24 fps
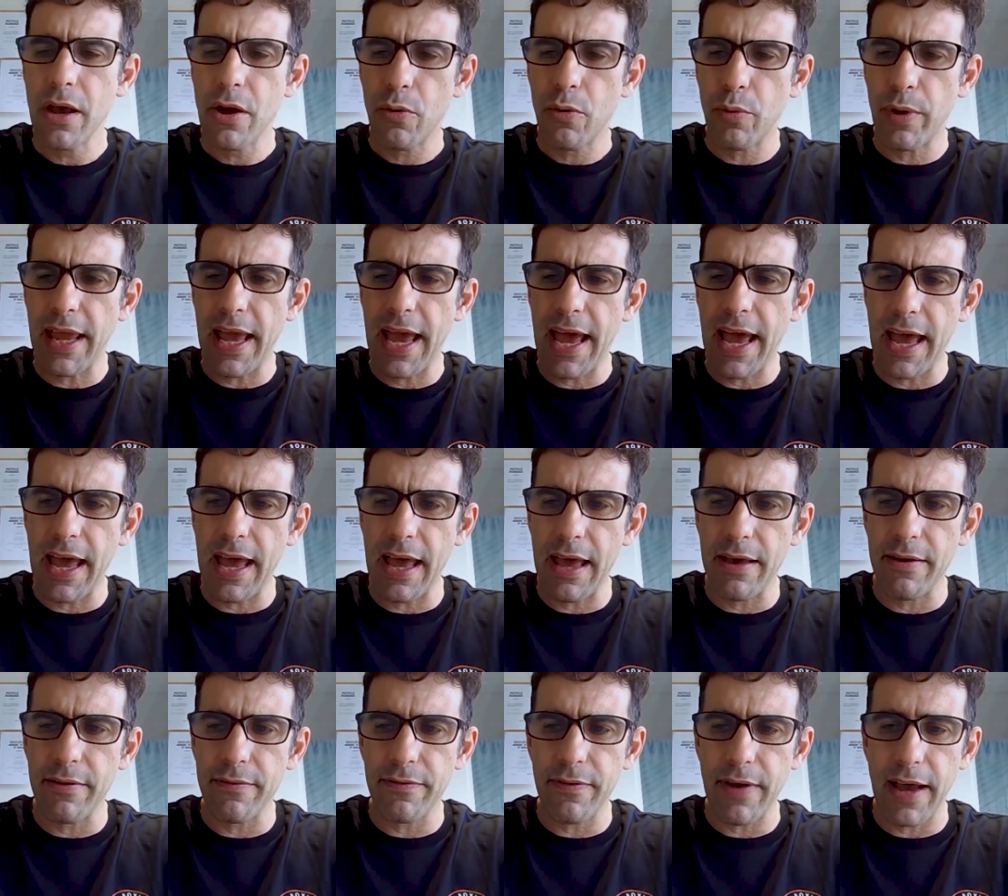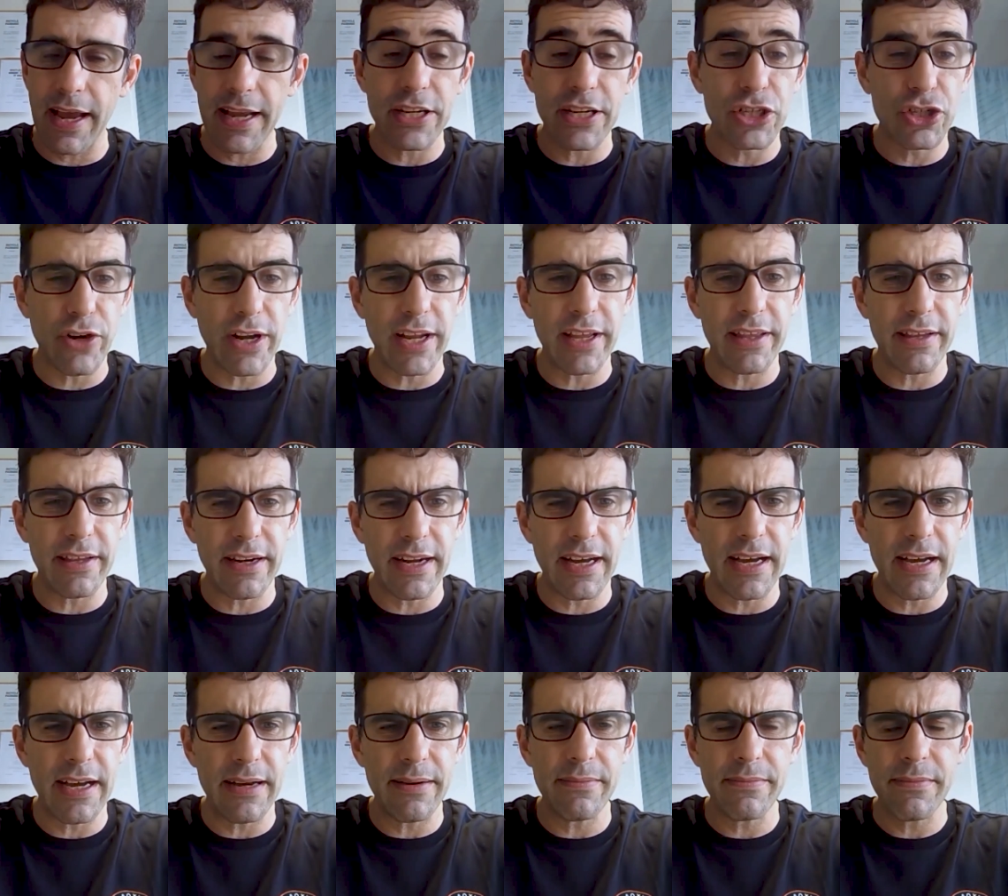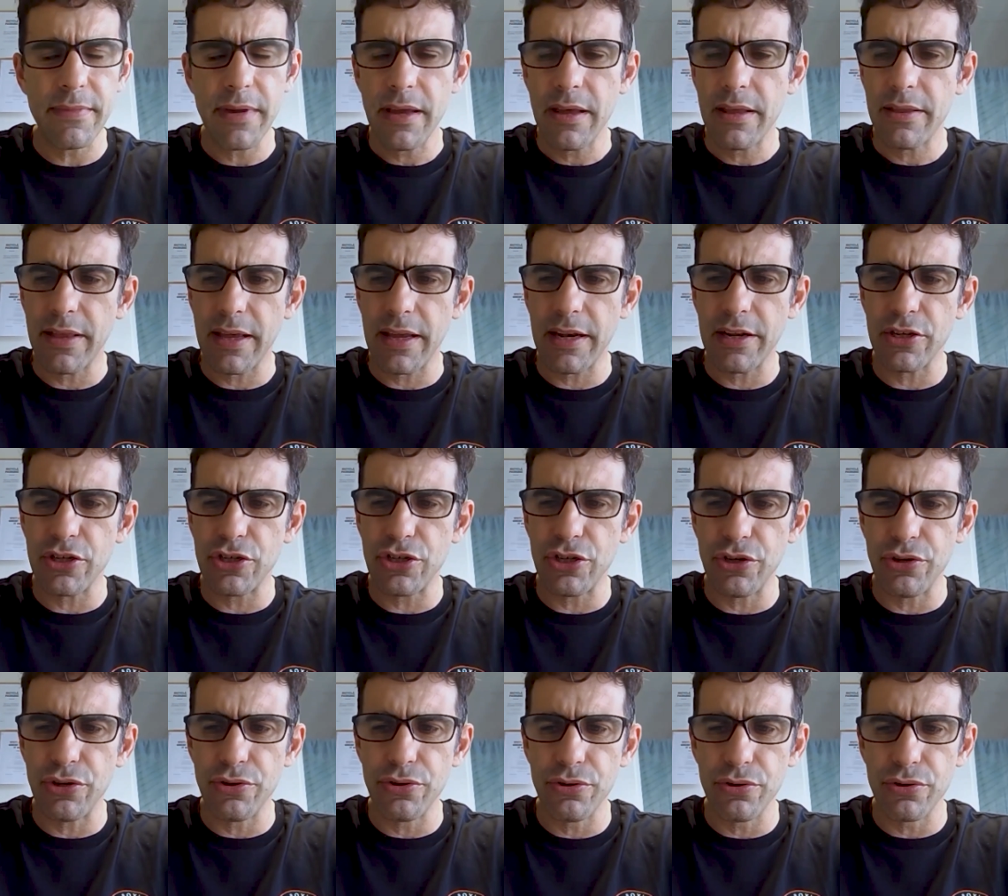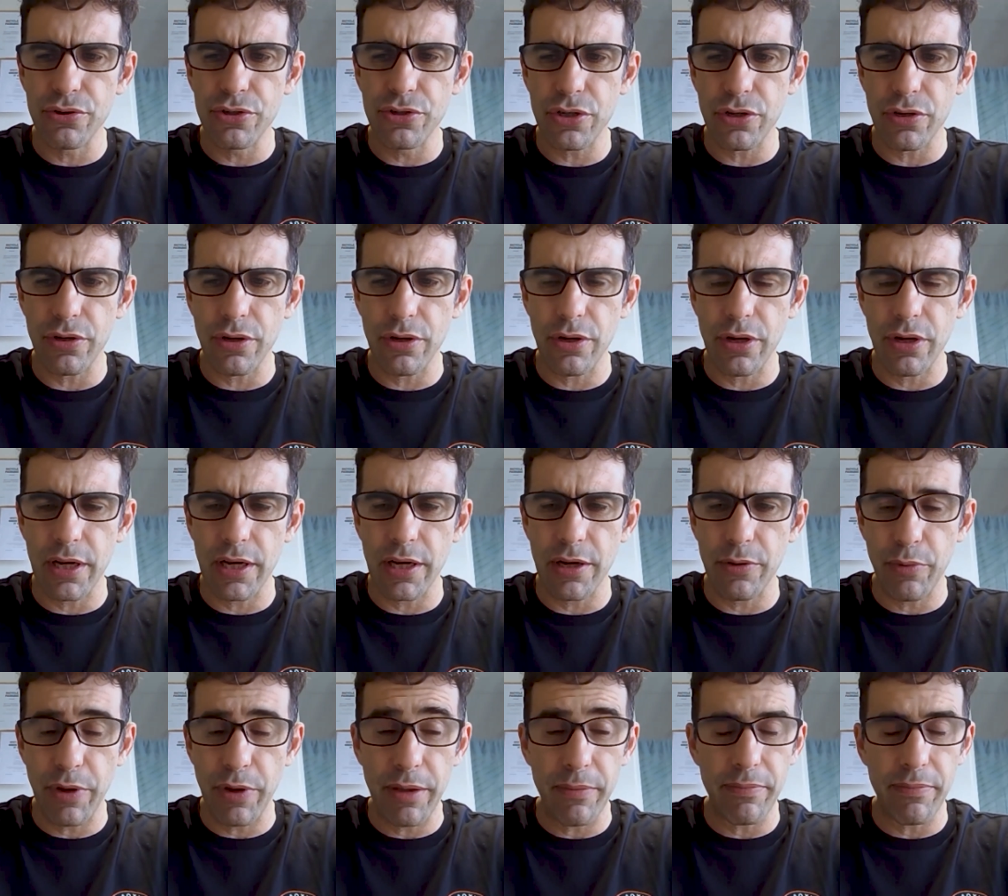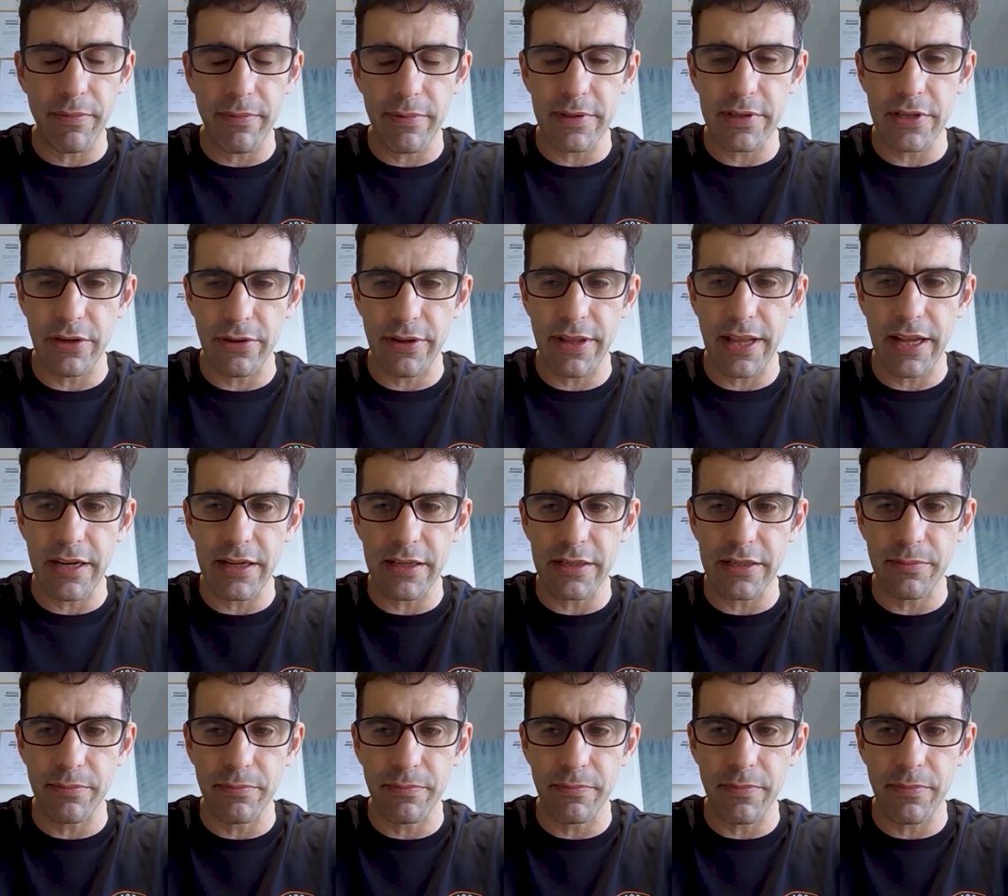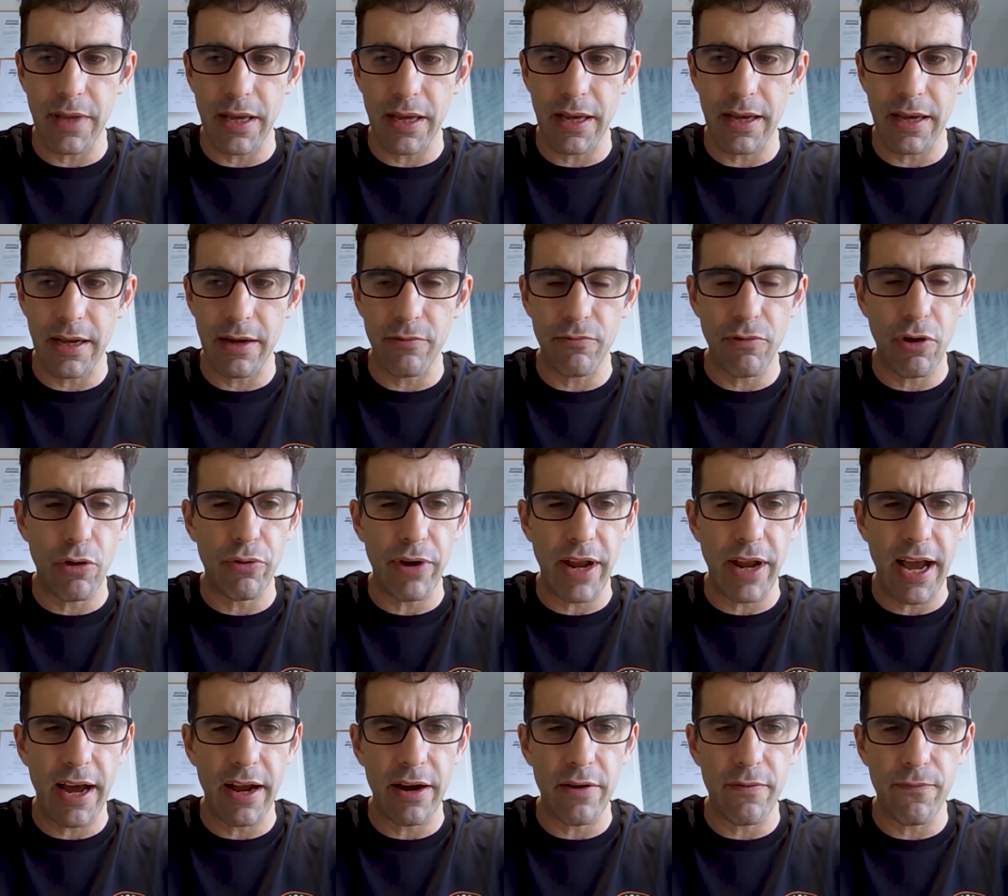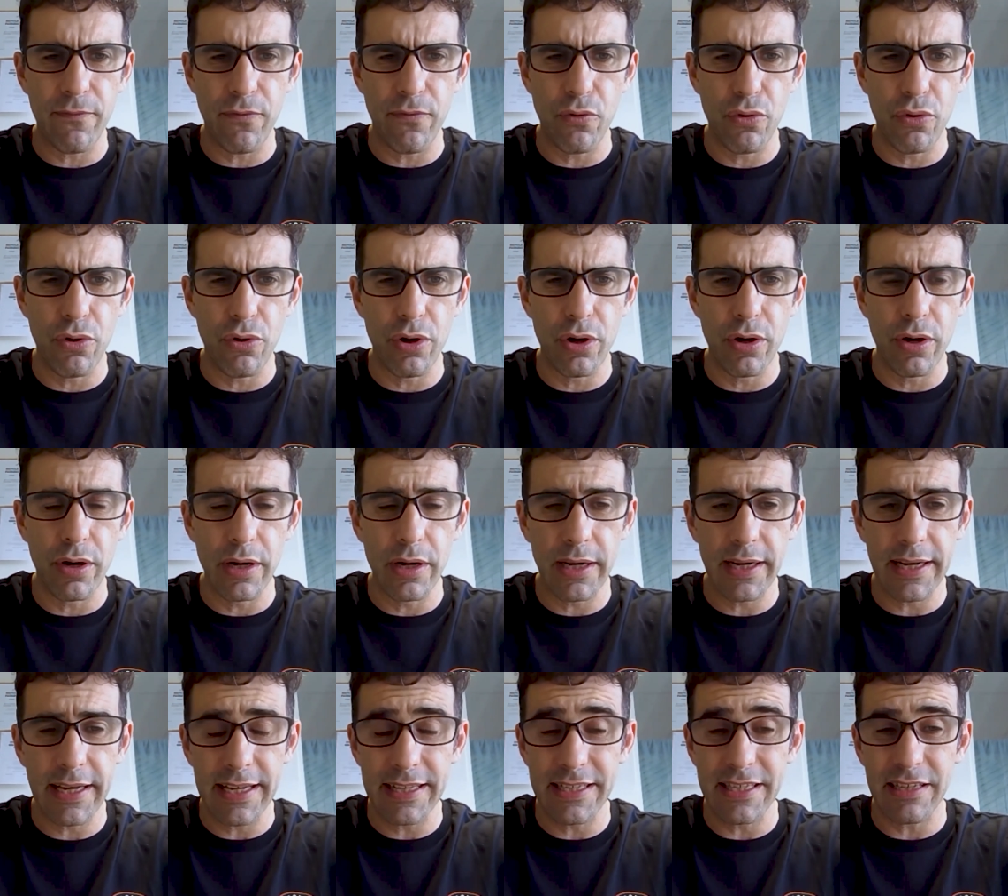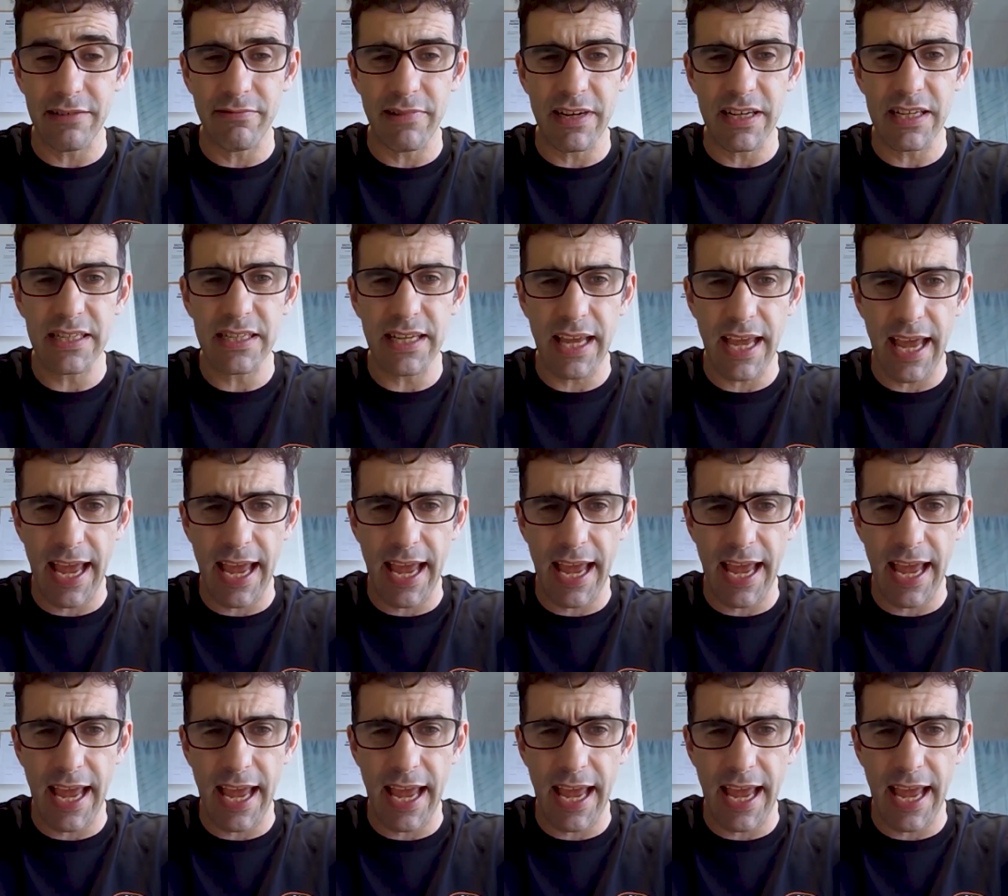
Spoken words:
We have a strengthen arm that is used, rolled out for kids at risk